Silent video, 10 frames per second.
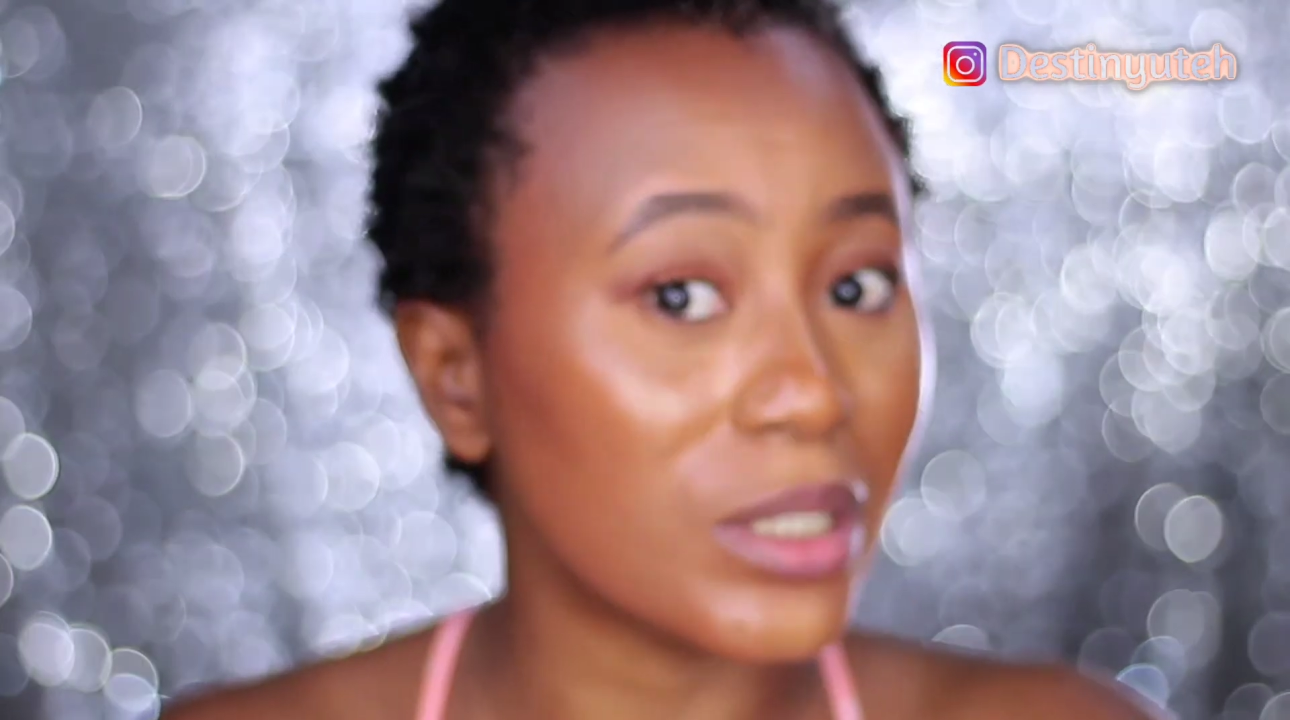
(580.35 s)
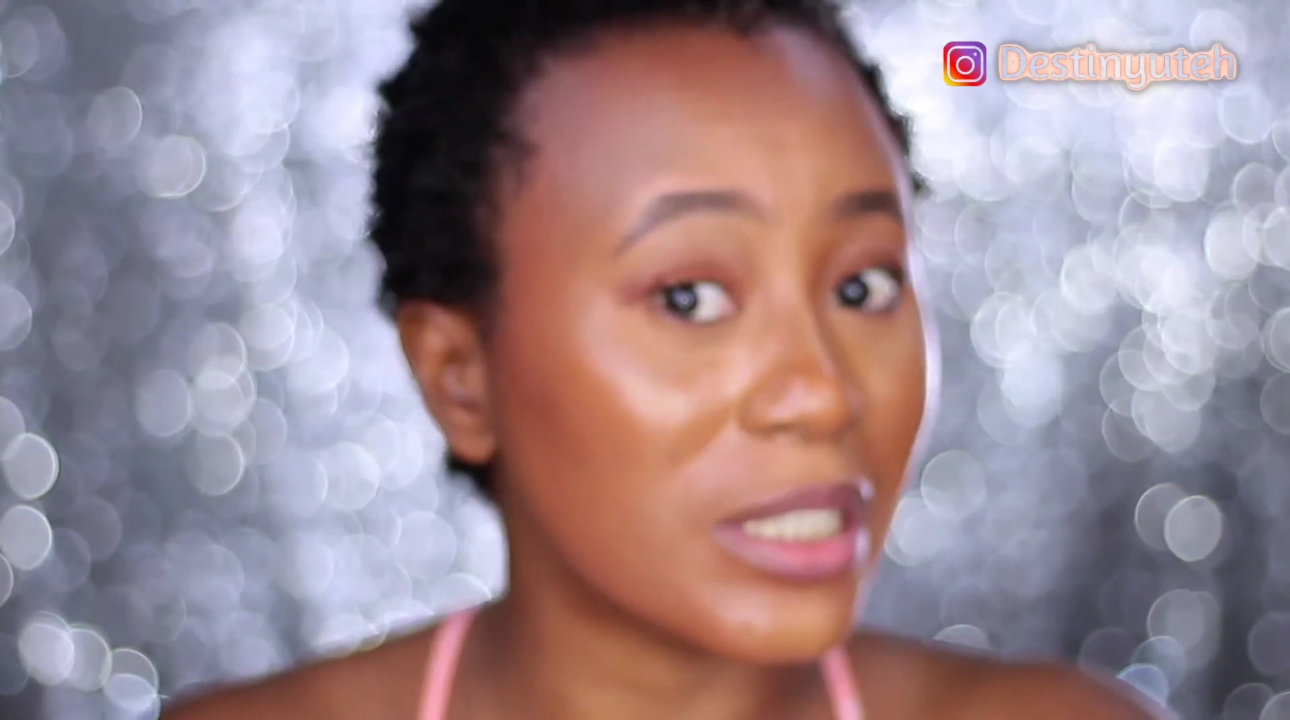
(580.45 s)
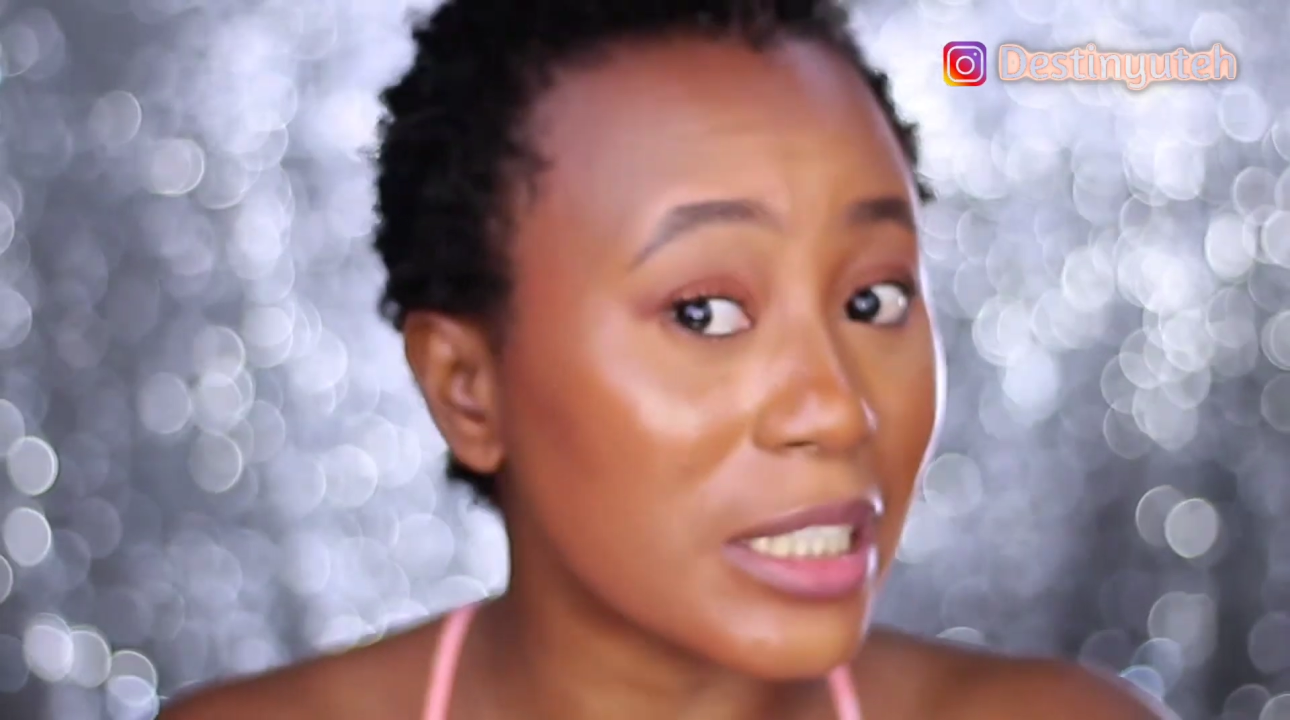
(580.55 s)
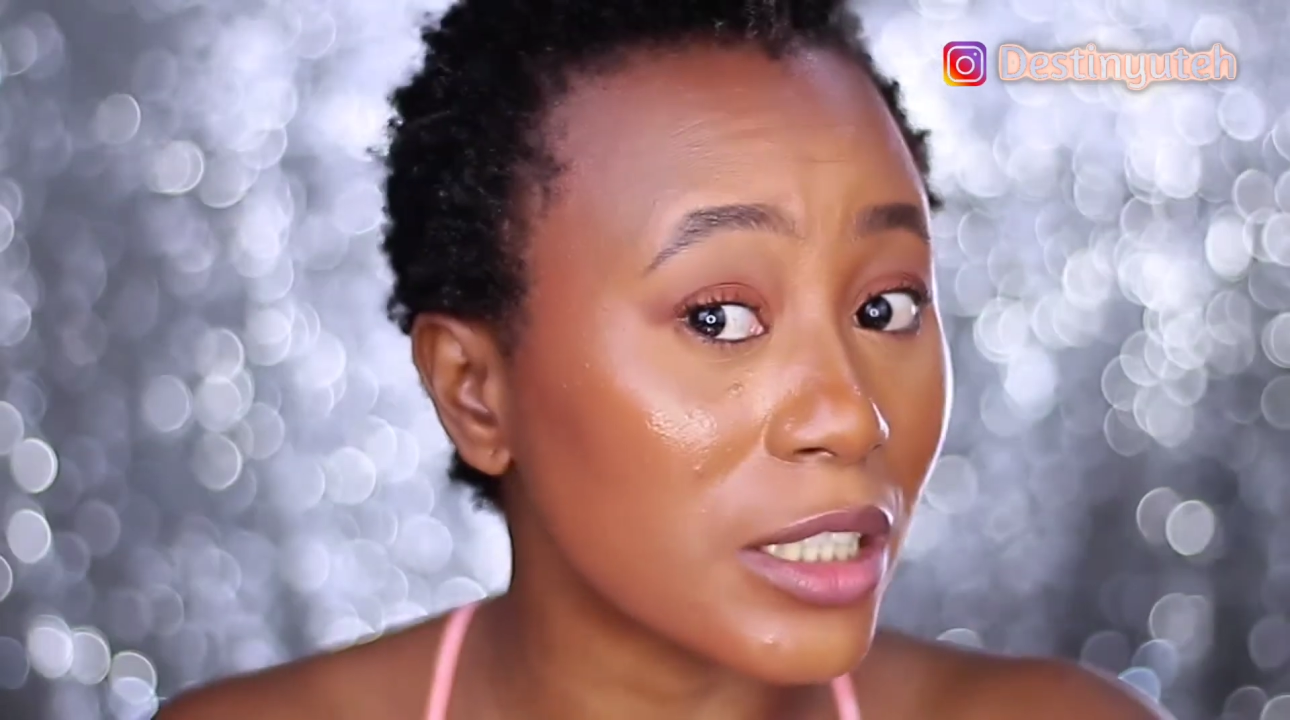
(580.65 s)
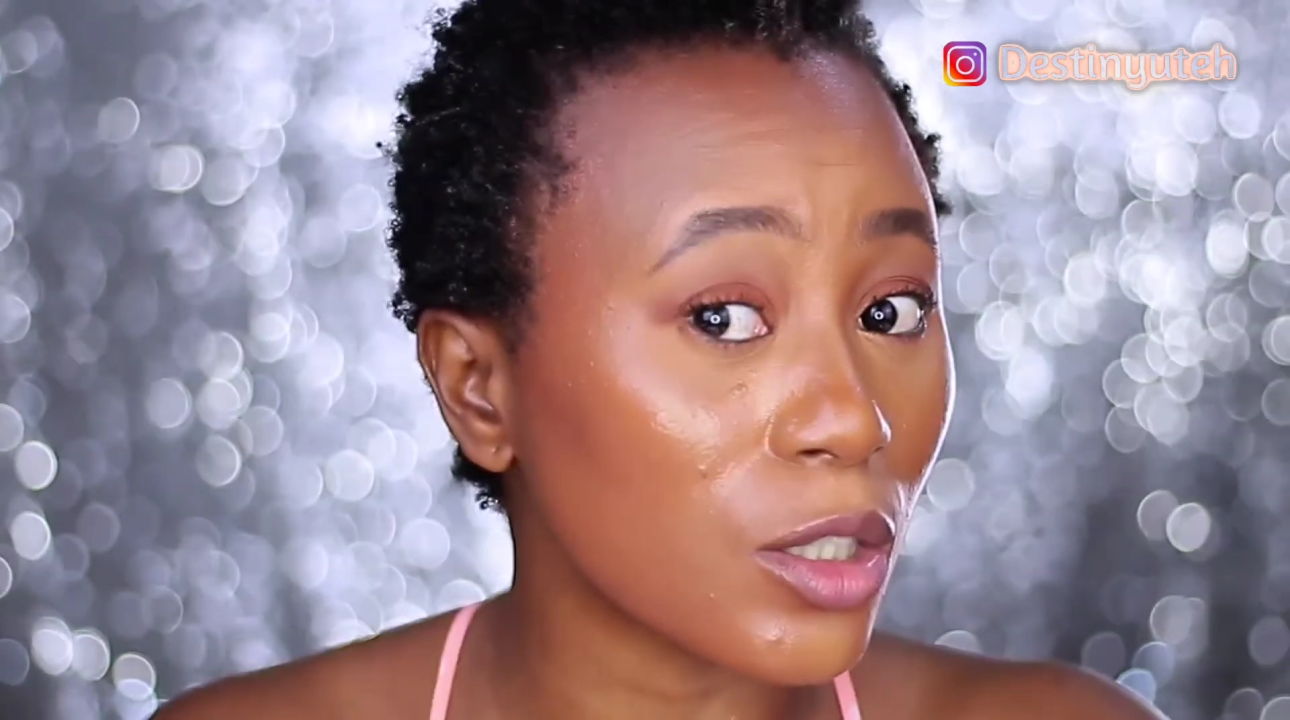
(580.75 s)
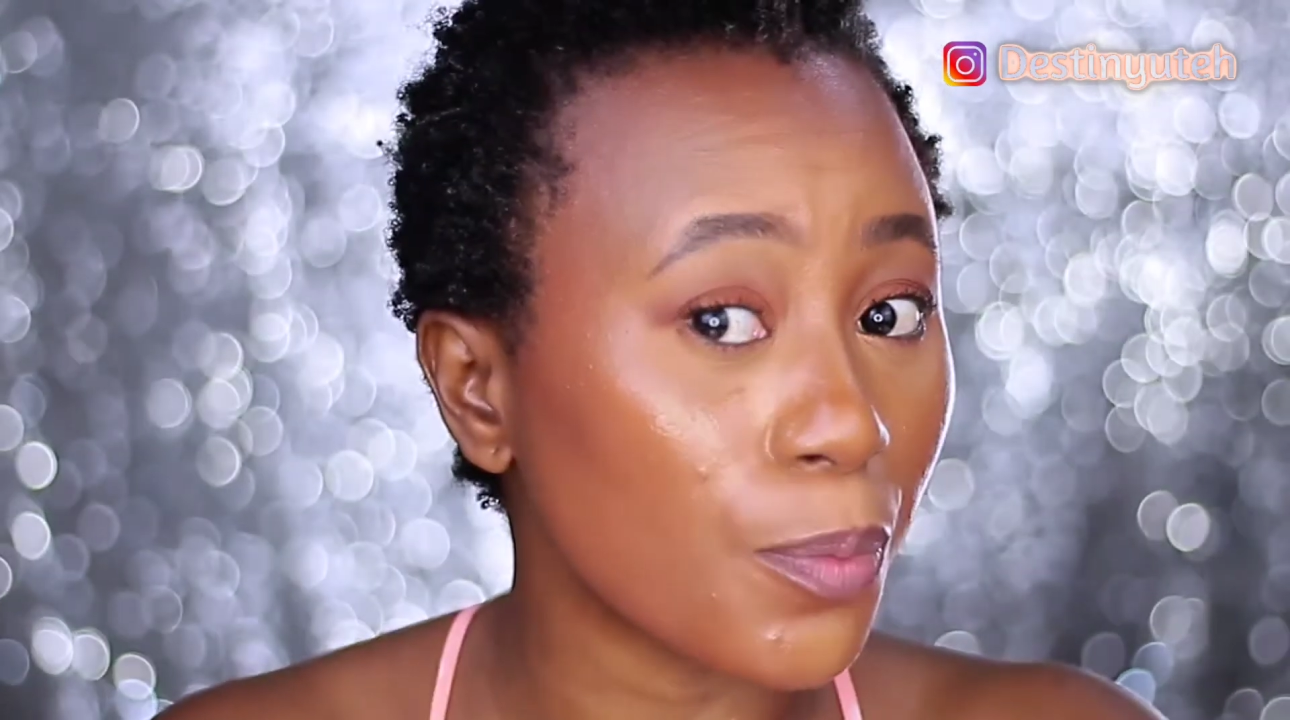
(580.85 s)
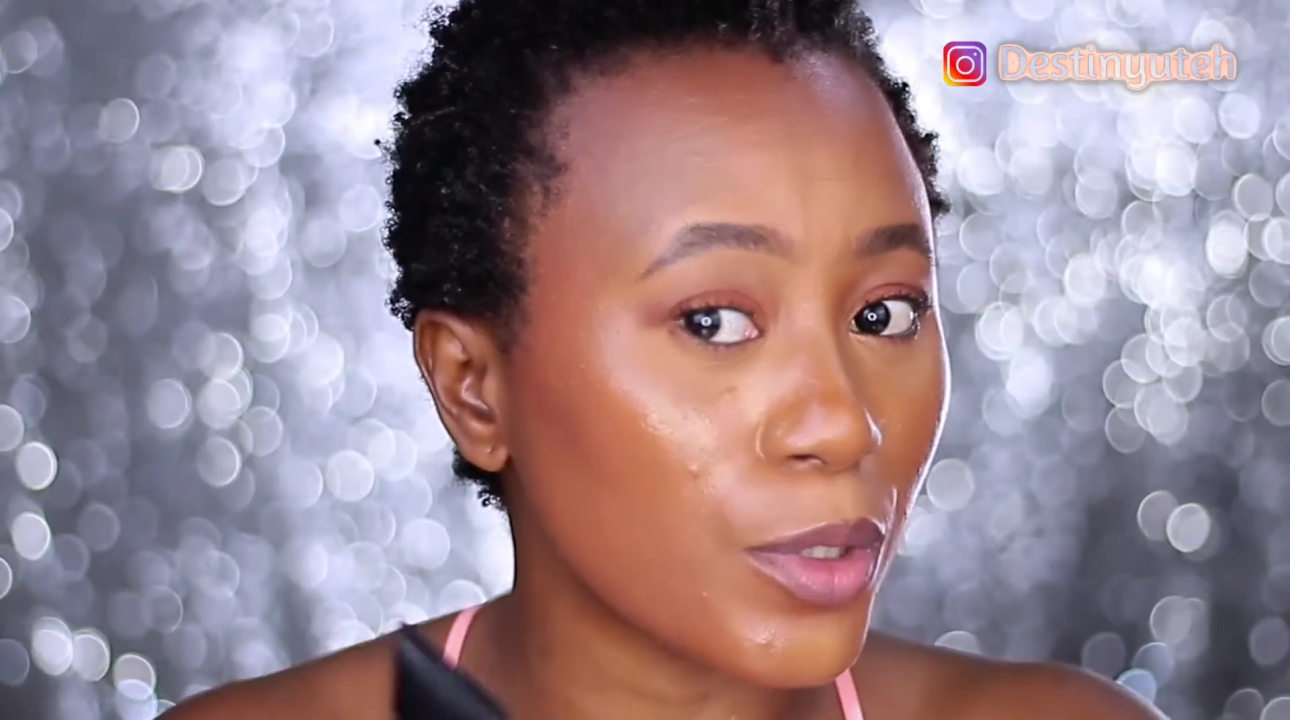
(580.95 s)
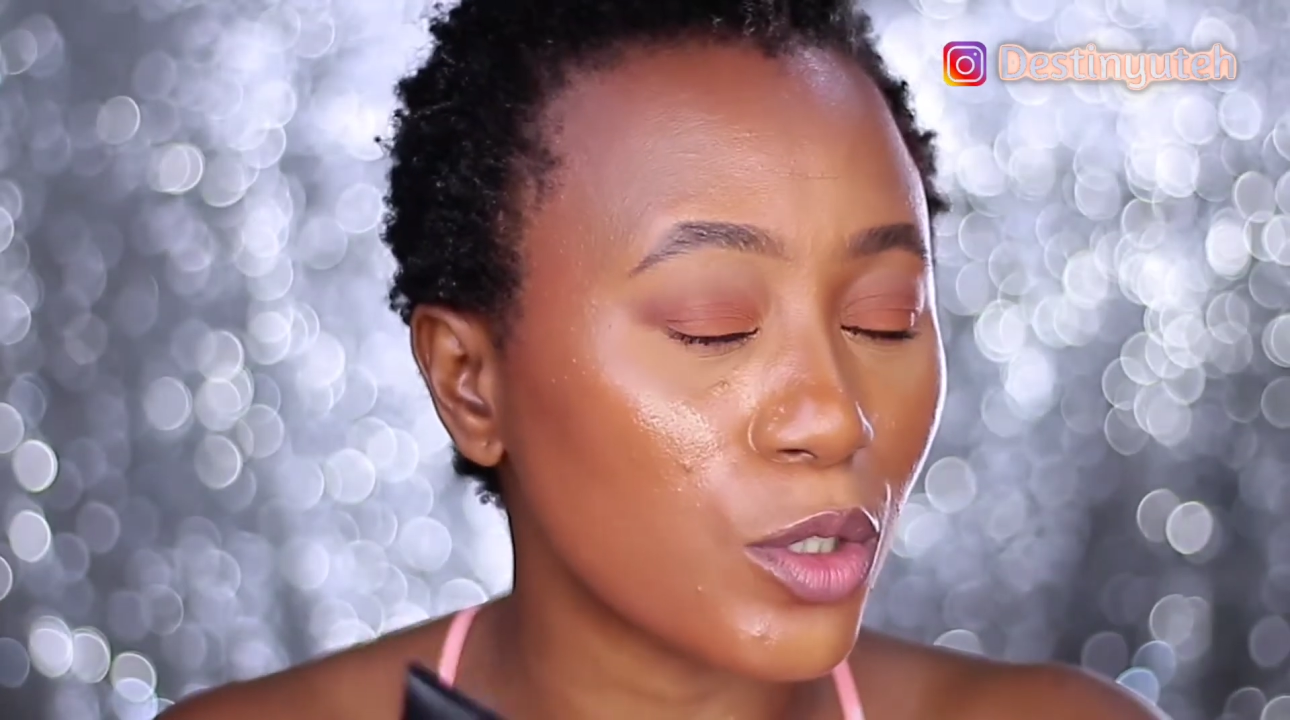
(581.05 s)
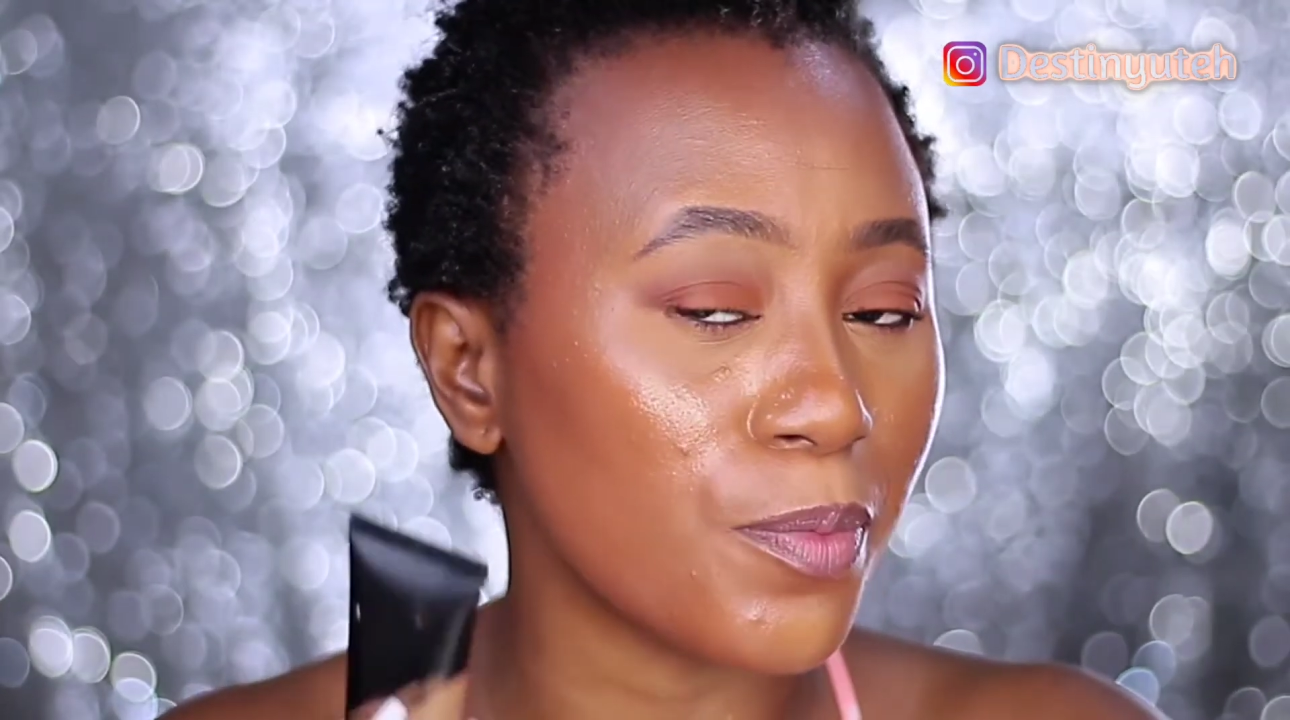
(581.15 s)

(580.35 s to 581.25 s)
this is supposed